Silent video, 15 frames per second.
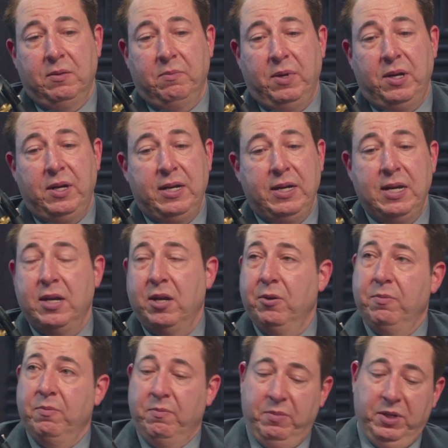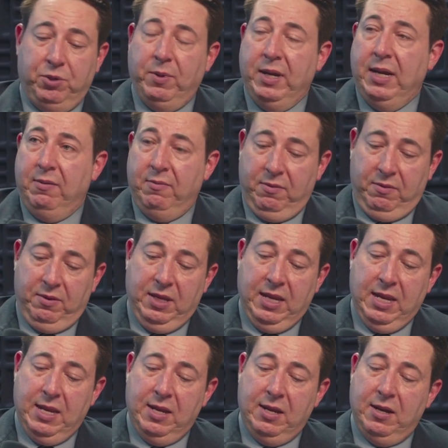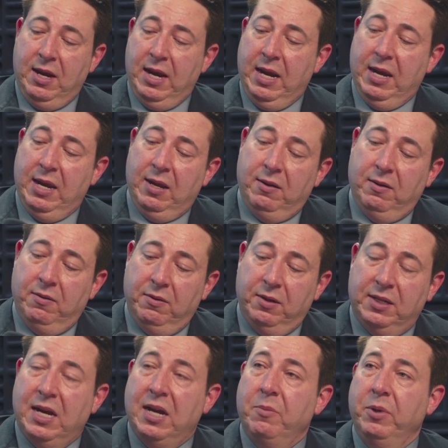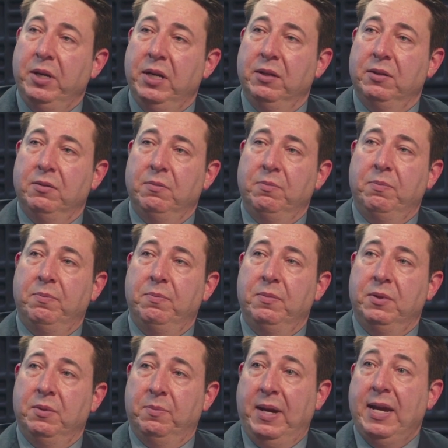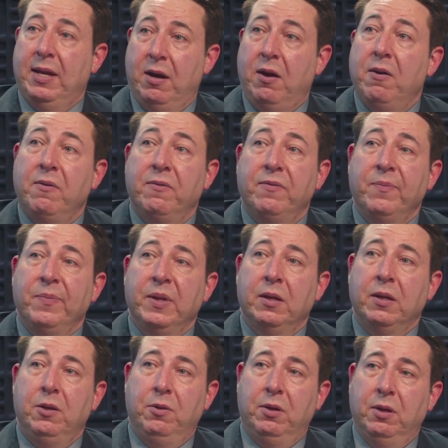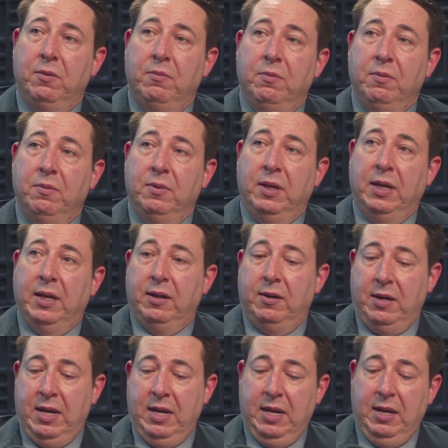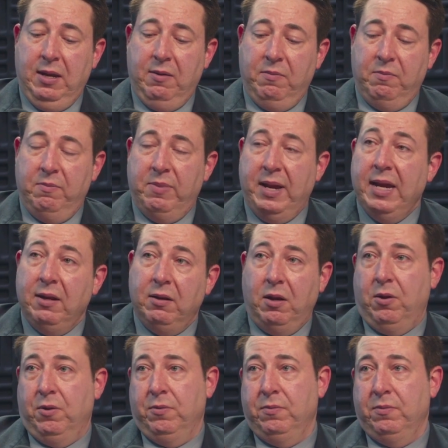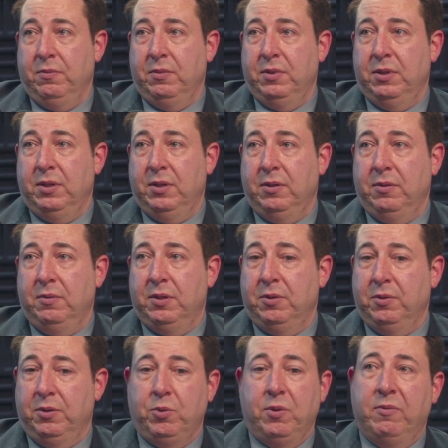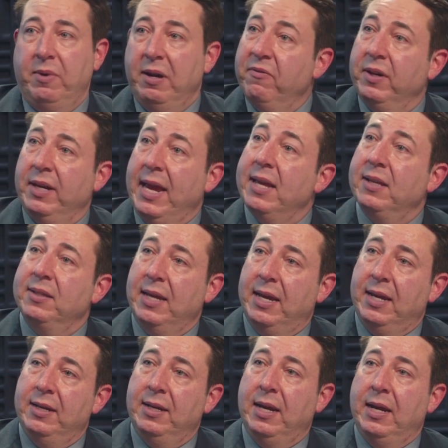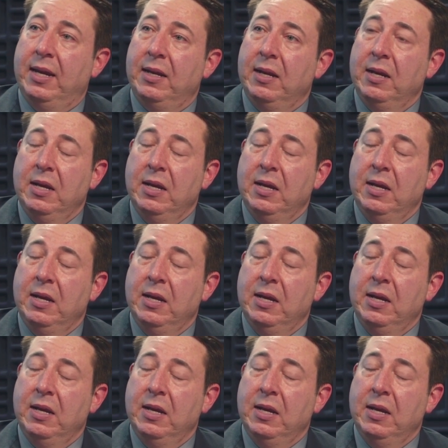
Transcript: But between then and the time when it's to pay it off, you could get a bank loan to sort of refinance that debt